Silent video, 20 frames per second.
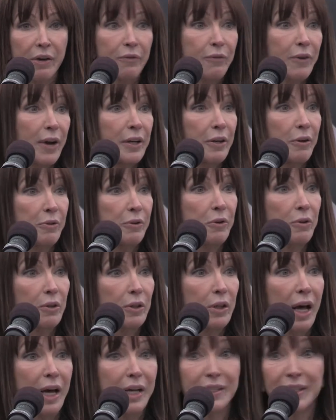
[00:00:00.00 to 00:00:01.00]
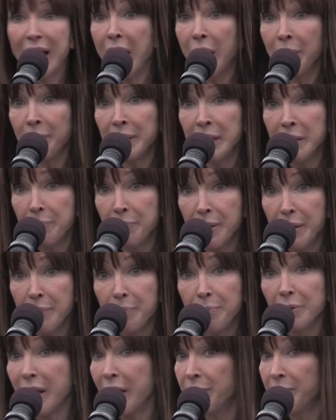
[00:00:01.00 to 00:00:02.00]
of radionuclides. How many
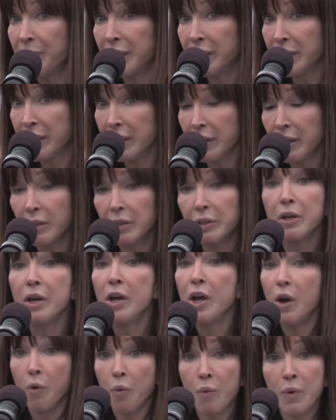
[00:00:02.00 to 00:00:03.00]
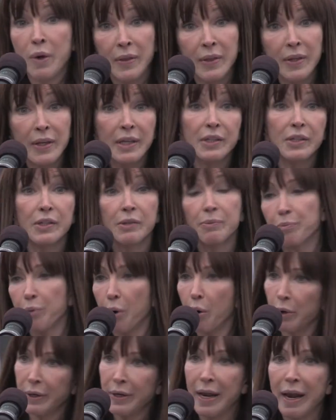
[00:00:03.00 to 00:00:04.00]
people have been killed when these
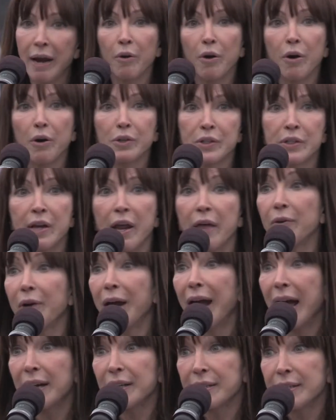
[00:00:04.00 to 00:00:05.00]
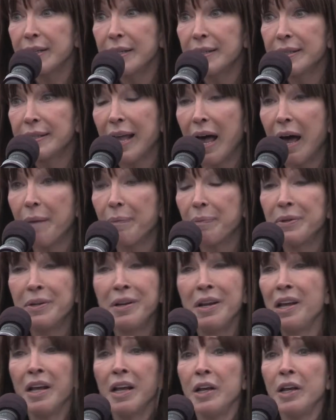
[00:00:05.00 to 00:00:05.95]
broken arrows and other accidents happen?